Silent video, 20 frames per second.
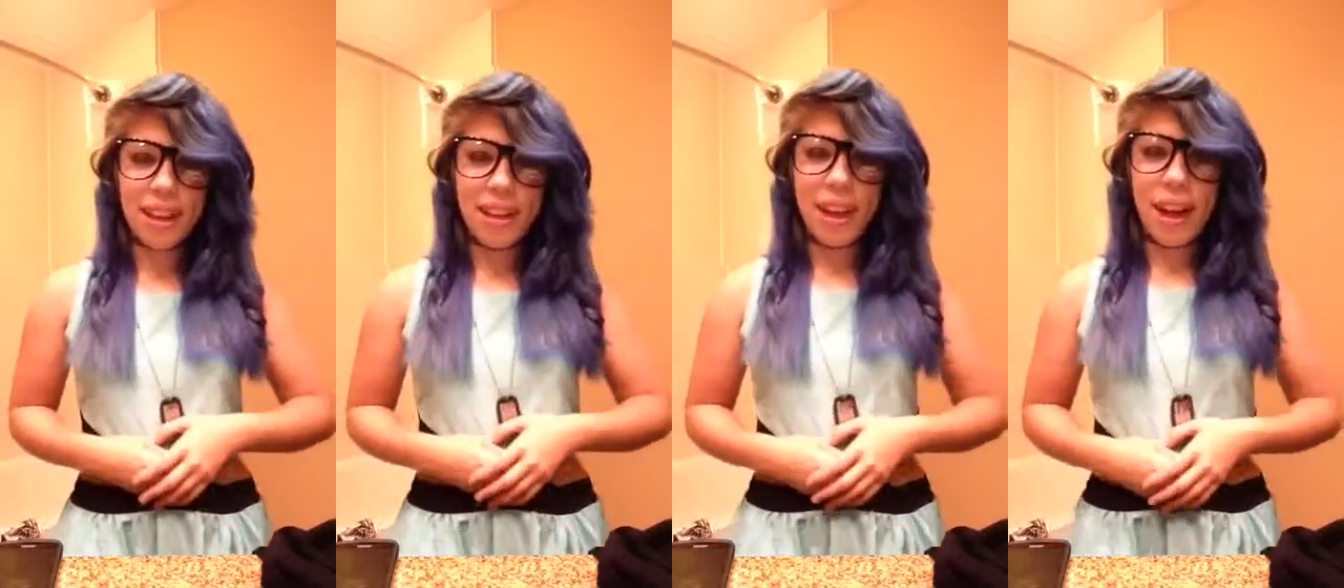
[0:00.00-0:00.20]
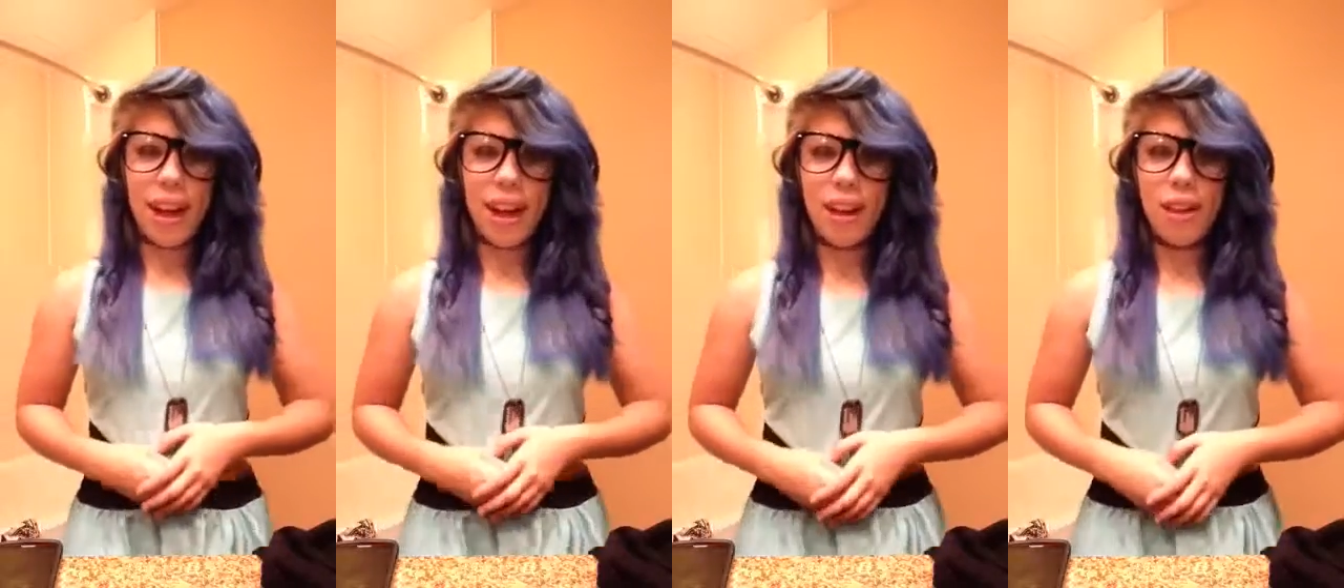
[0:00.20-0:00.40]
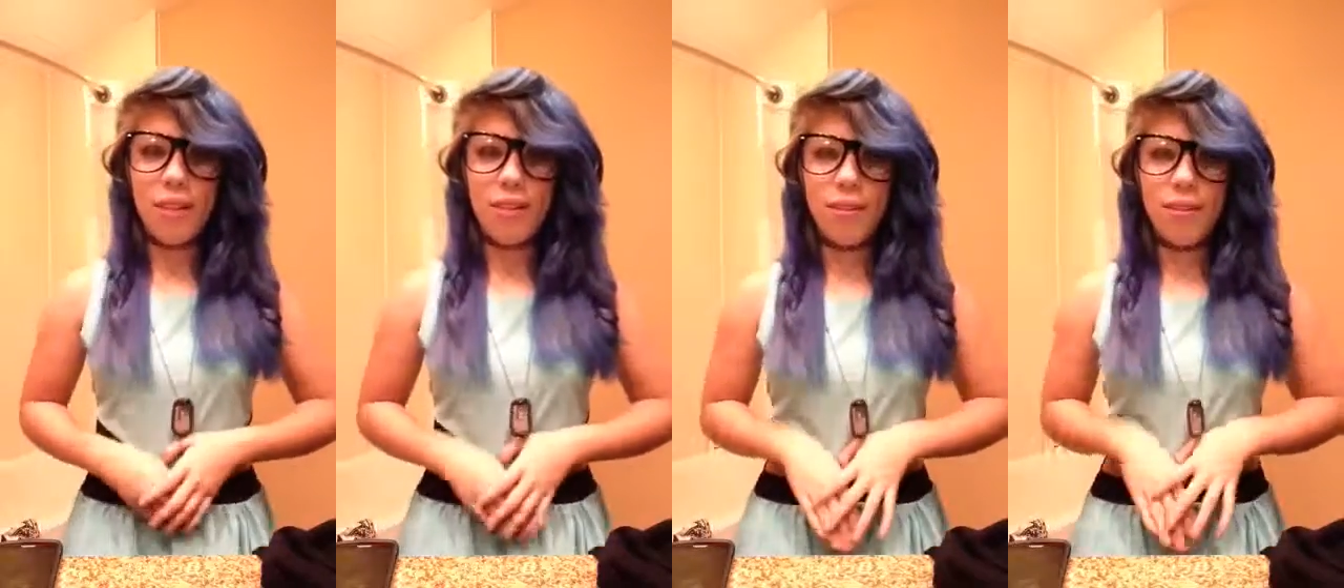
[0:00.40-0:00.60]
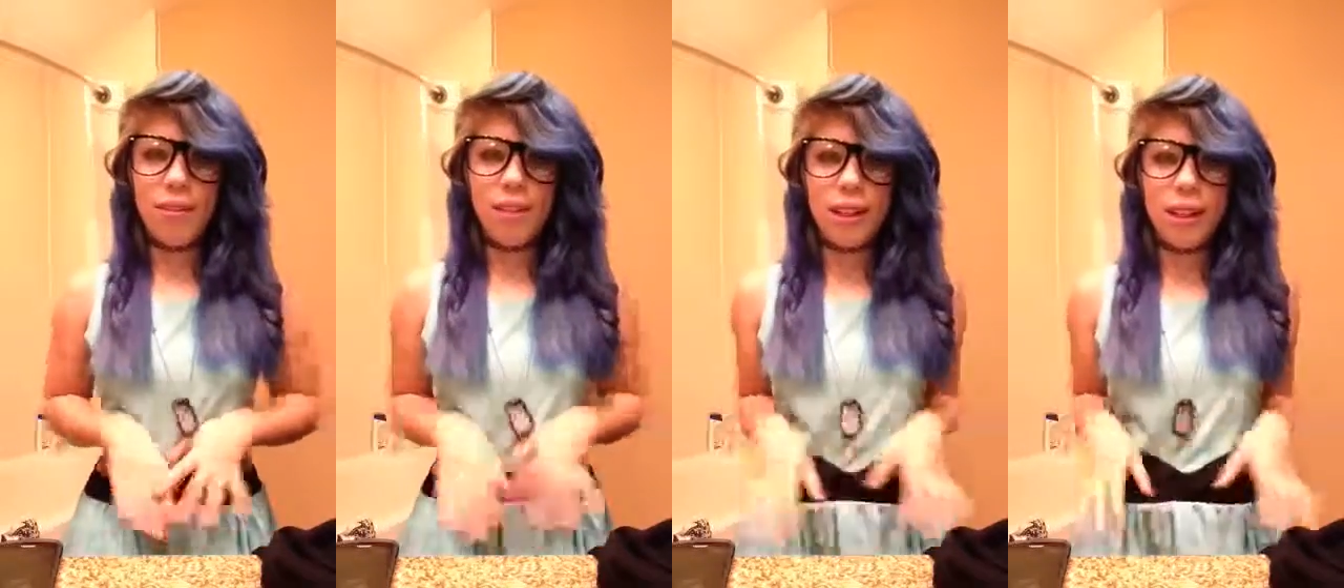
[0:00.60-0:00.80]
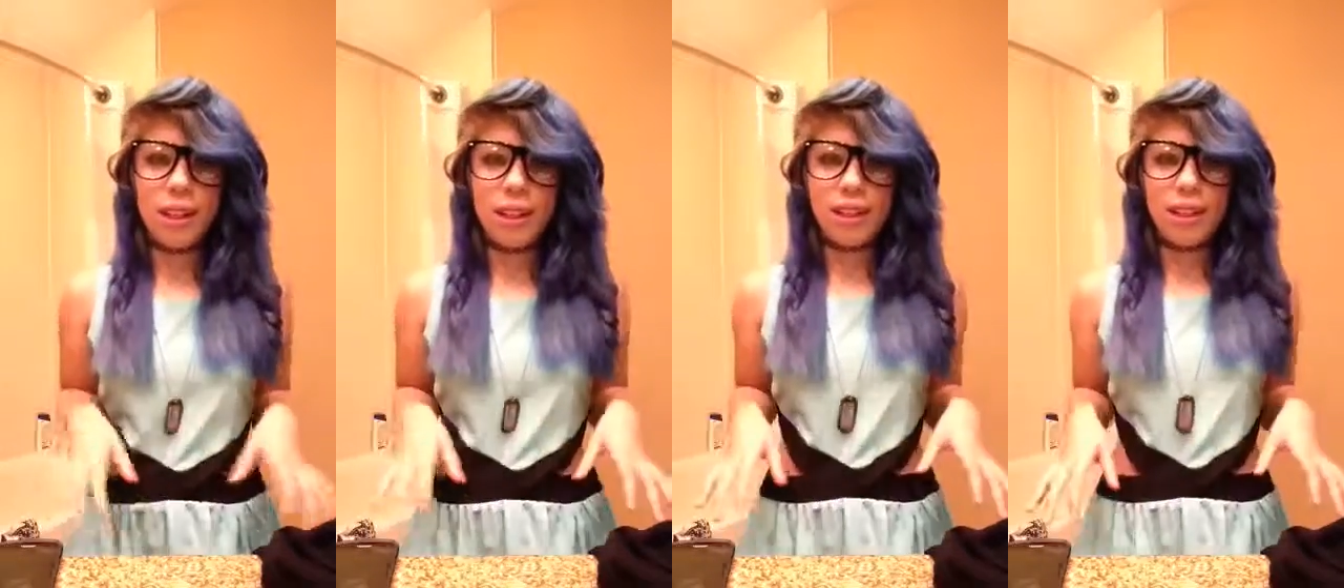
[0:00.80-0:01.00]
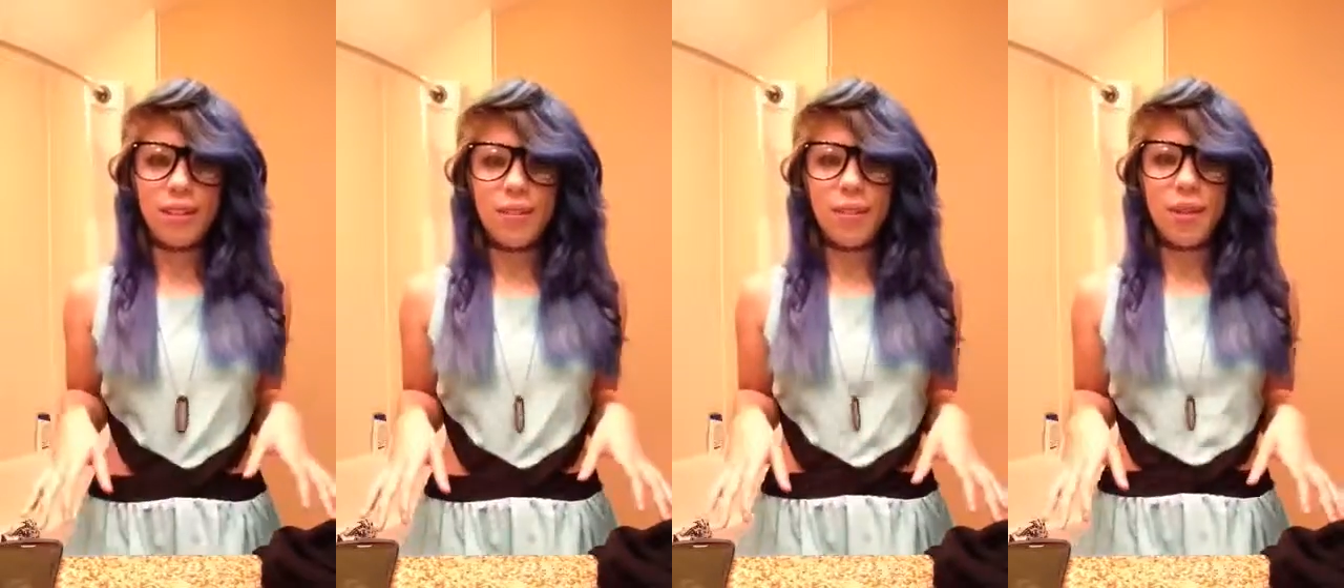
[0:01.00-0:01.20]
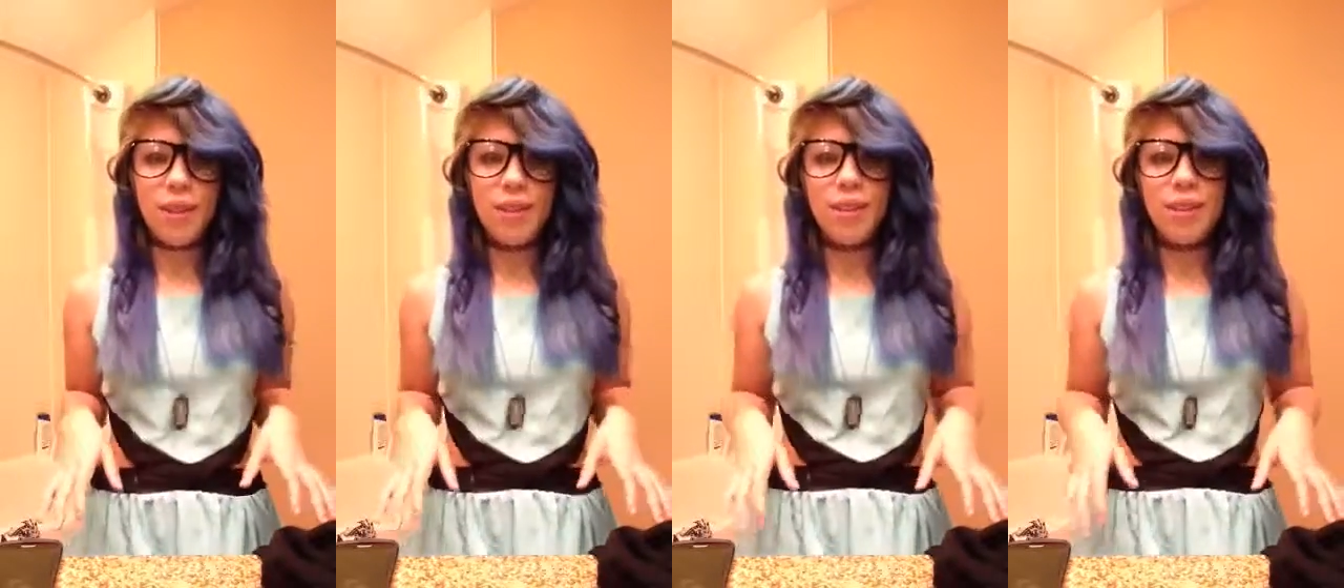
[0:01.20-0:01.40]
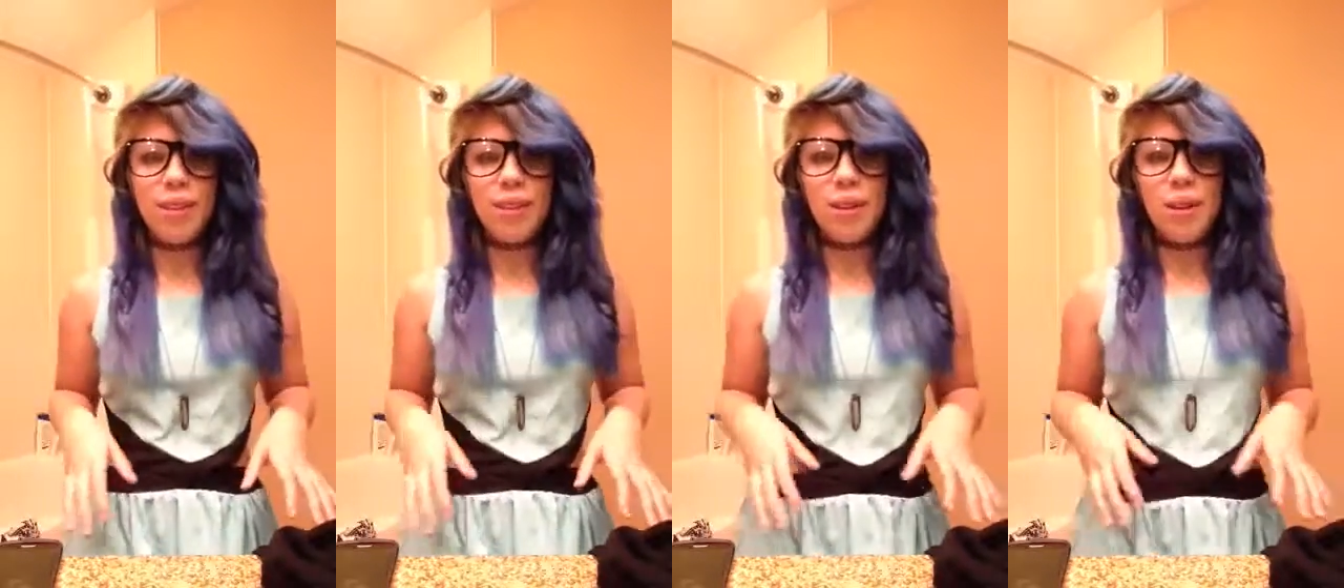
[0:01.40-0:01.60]
days for each of
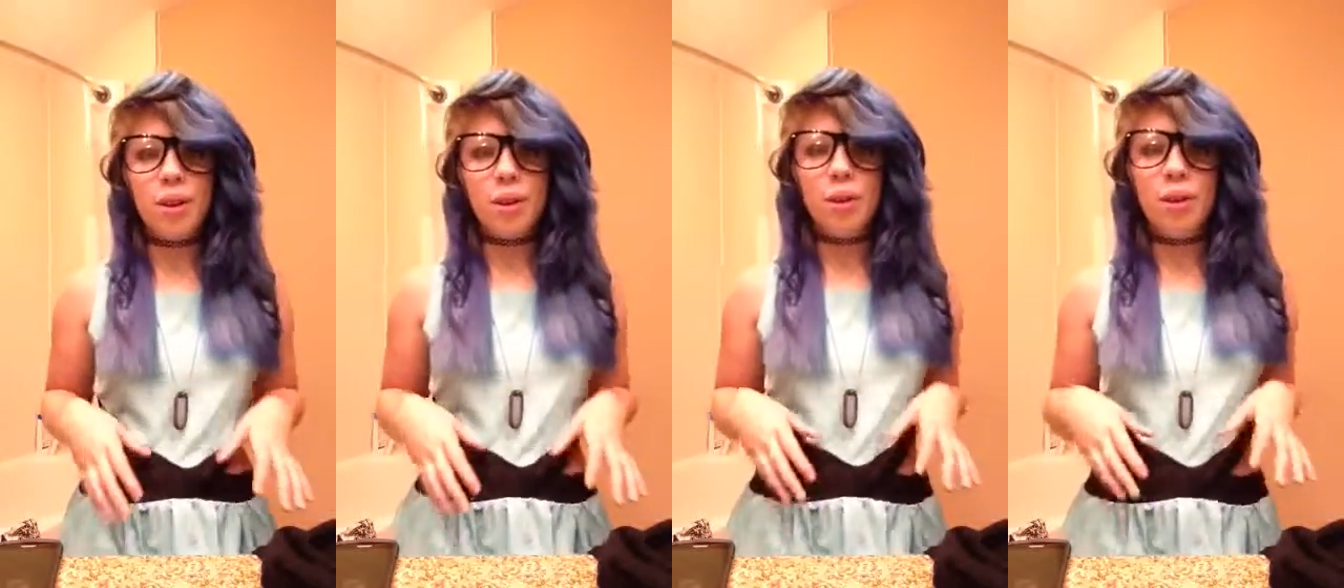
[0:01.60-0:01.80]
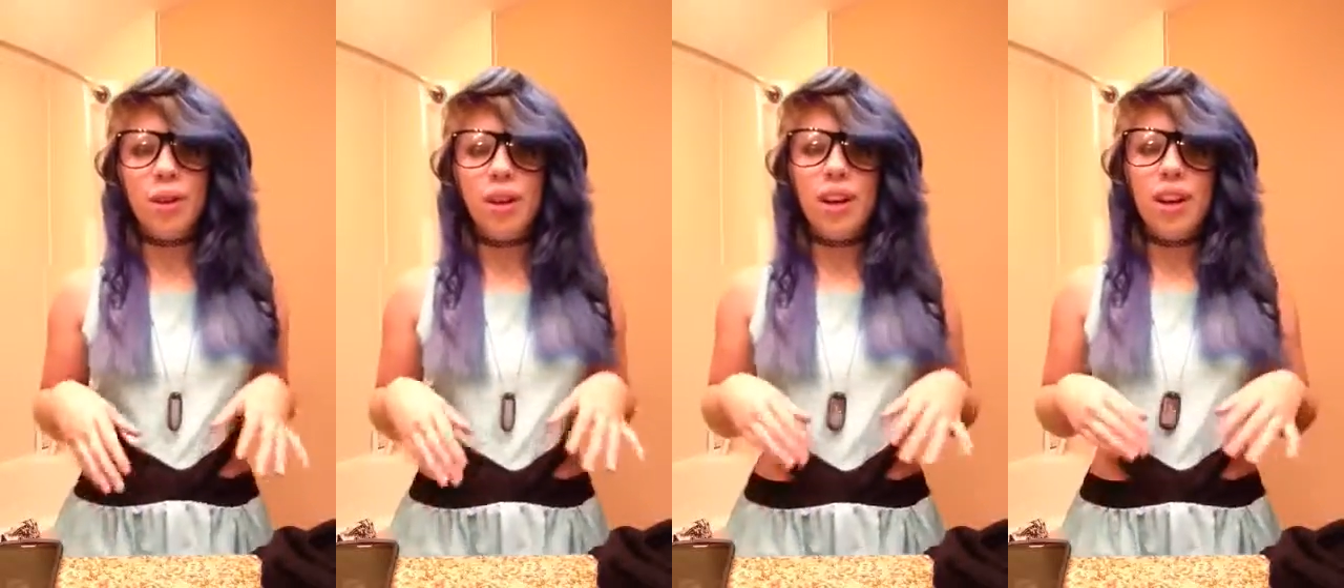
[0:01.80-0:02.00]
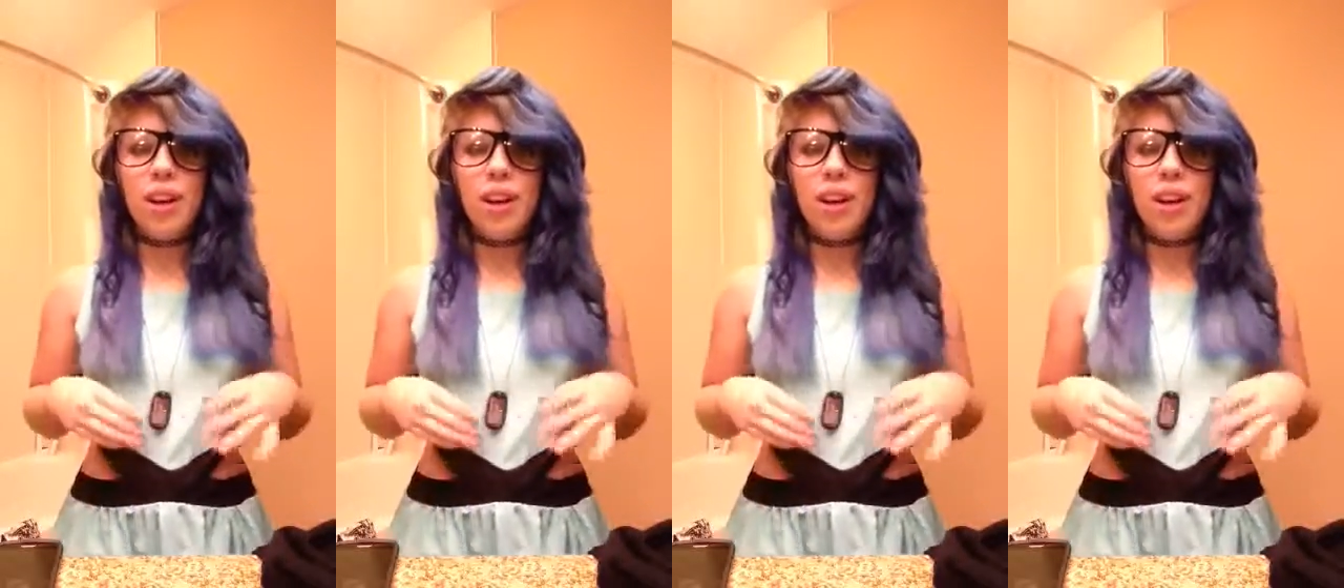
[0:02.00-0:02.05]
us, so